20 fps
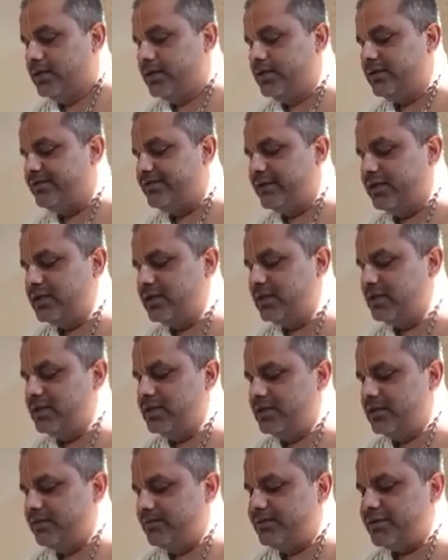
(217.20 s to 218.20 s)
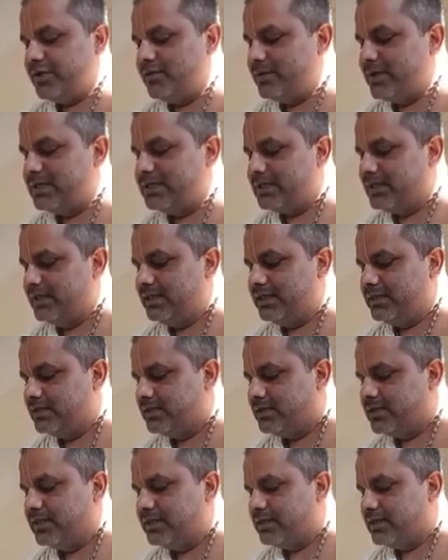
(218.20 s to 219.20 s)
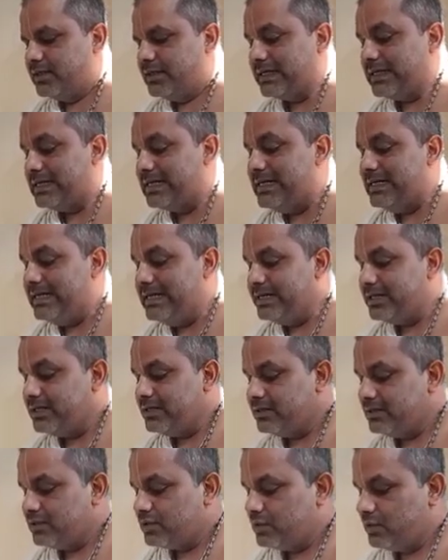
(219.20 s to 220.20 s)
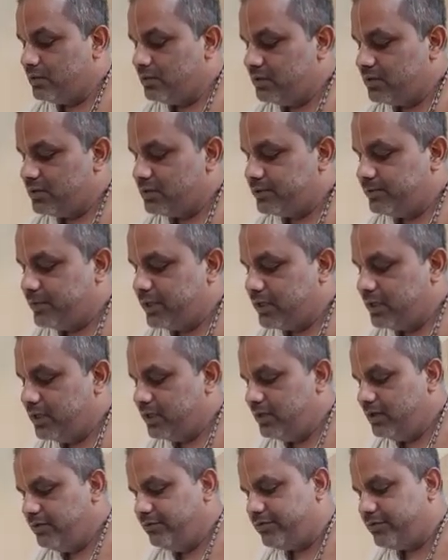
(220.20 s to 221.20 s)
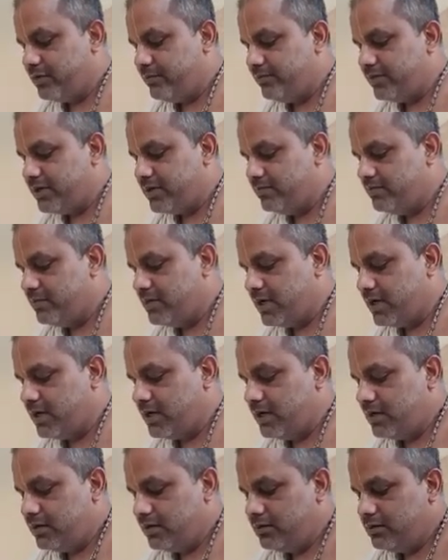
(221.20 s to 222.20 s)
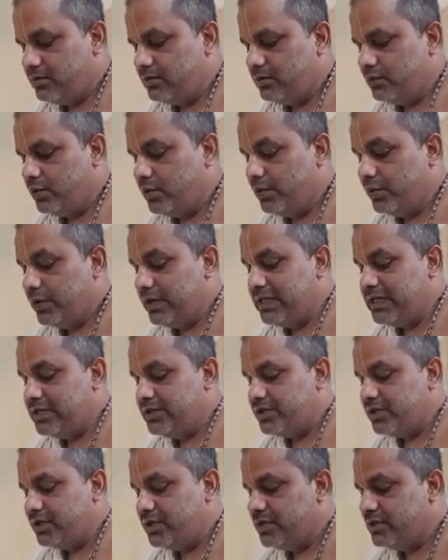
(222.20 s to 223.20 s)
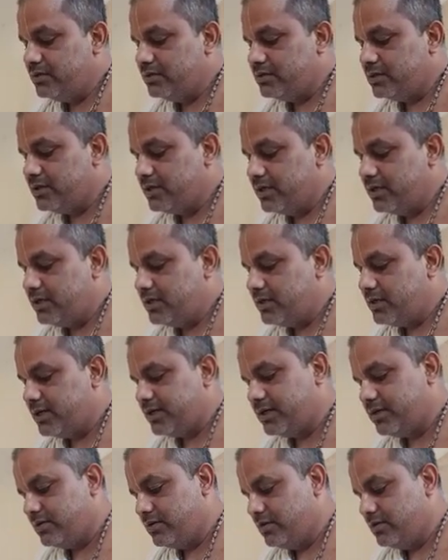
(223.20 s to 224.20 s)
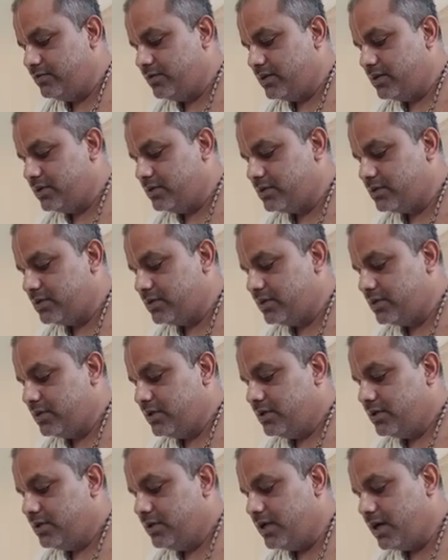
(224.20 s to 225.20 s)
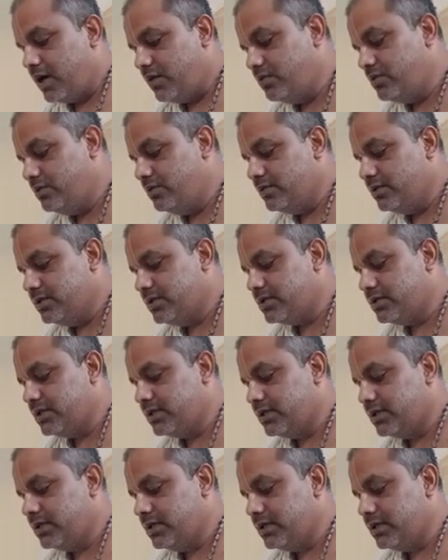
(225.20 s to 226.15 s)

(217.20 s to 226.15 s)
Then further, Prabhupada says that conditioned souls beginning from Brahma, who engineers the entire universe, down to this